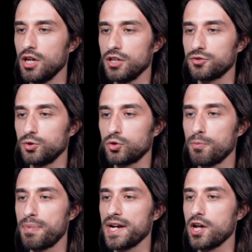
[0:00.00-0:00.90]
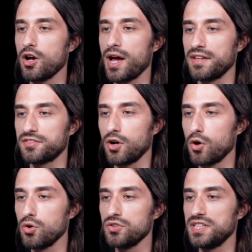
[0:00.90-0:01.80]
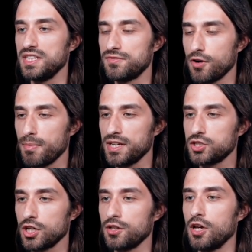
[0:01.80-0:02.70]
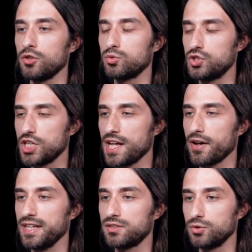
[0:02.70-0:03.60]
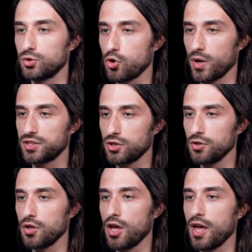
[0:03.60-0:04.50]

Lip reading: So the compiler has all the information to generate the correct code.